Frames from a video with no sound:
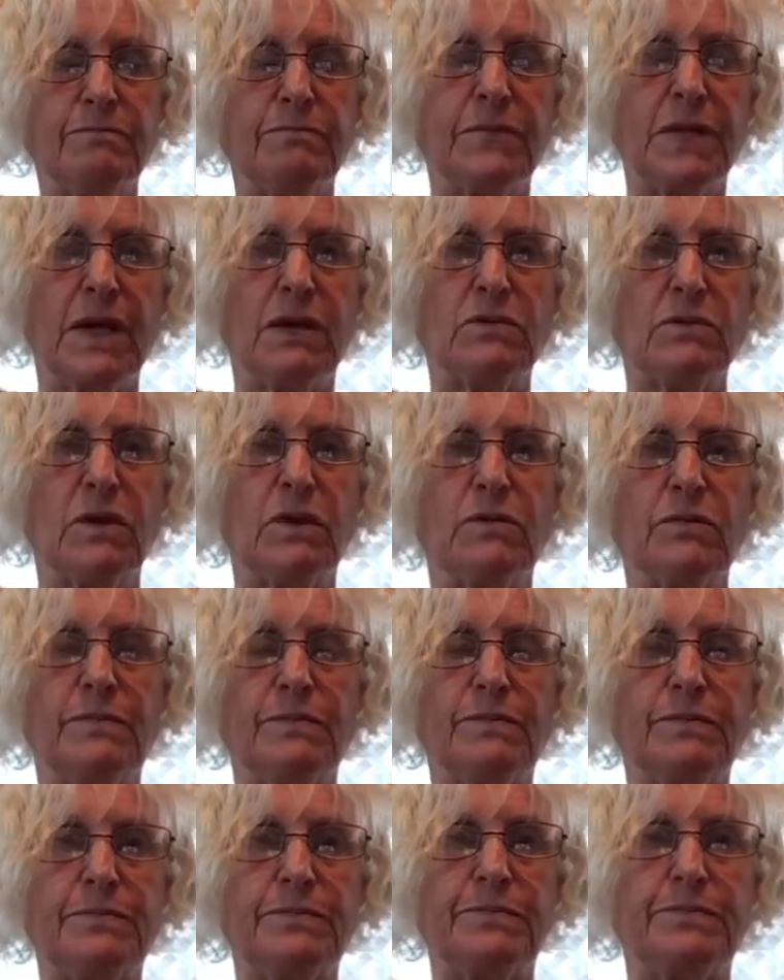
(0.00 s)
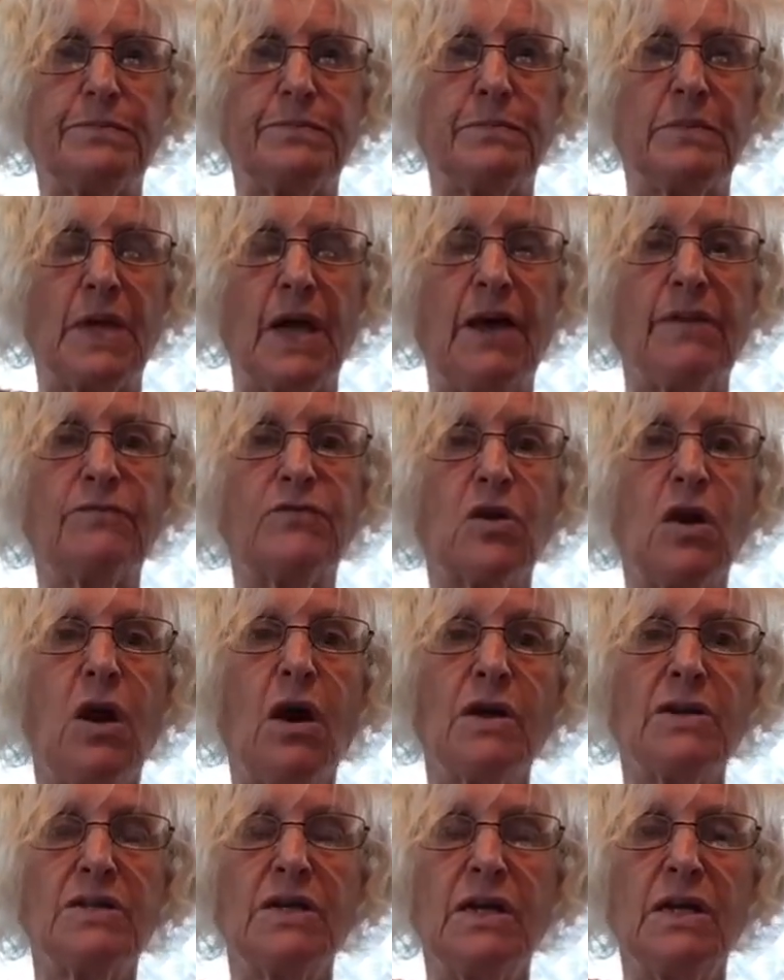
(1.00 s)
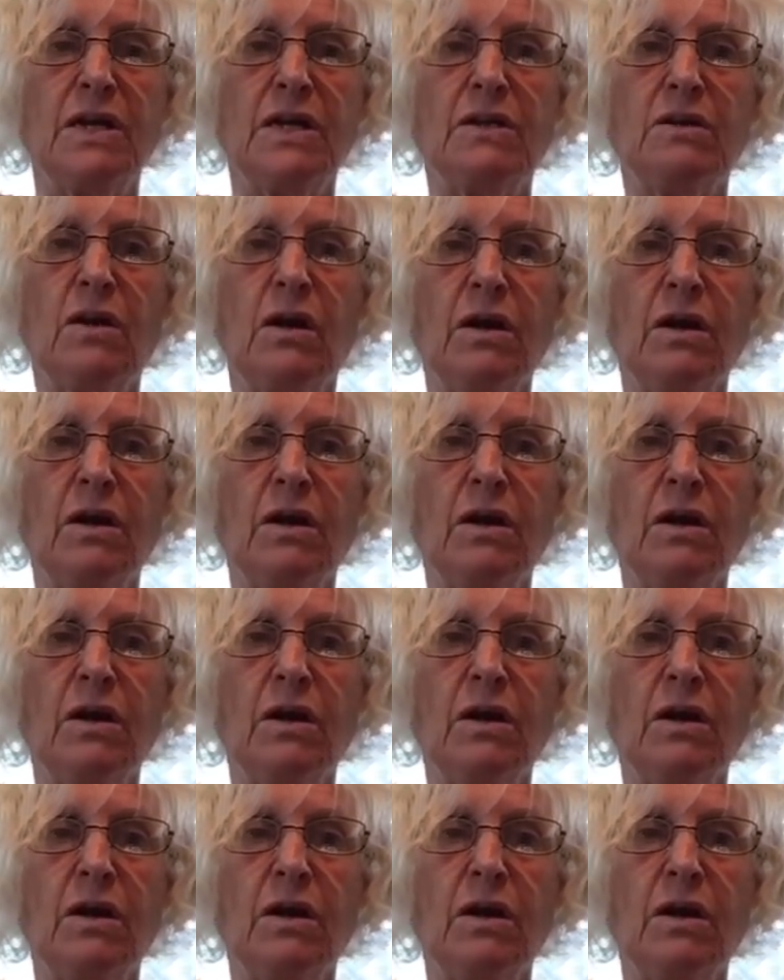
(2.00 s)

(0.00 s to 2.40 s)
Download. I've talked in